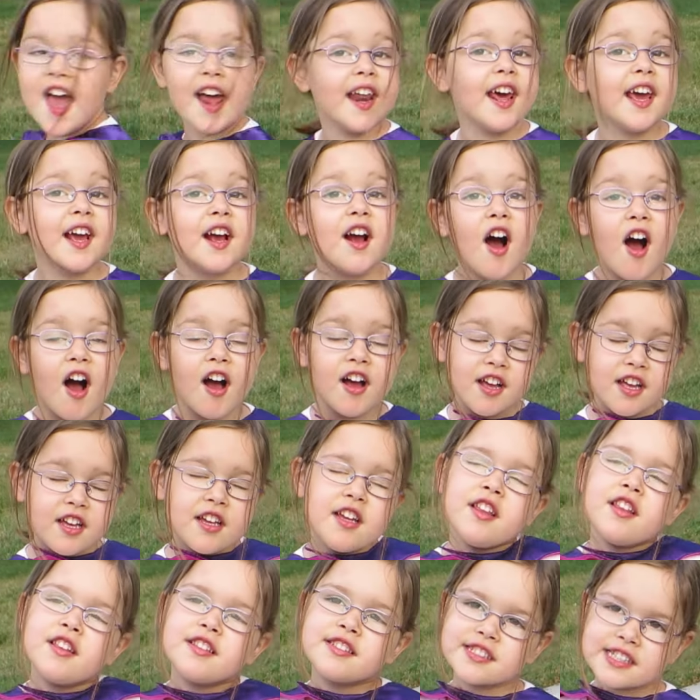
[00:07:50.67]
and it got
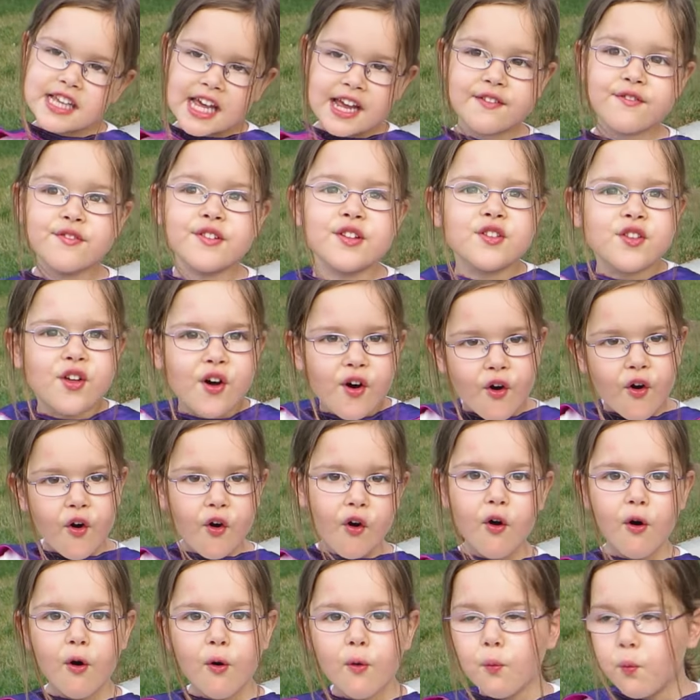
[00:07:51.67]
saving the
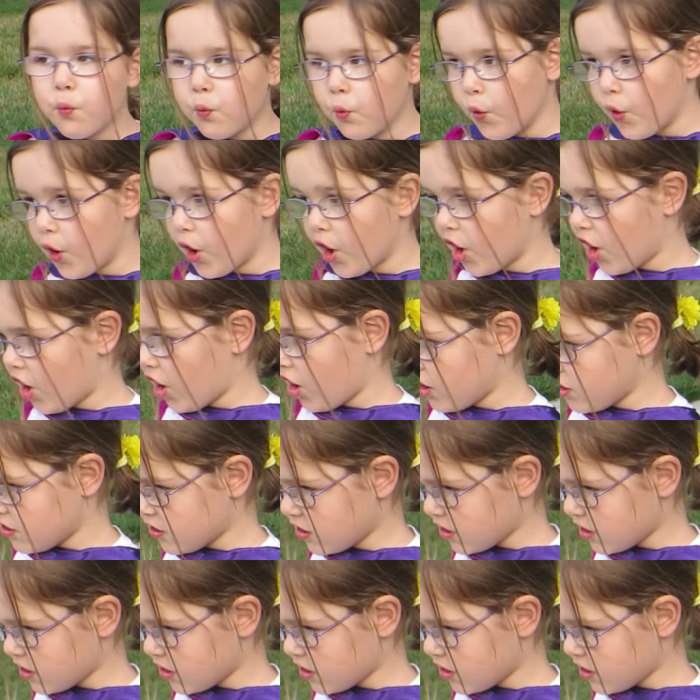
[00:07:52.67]
whole world.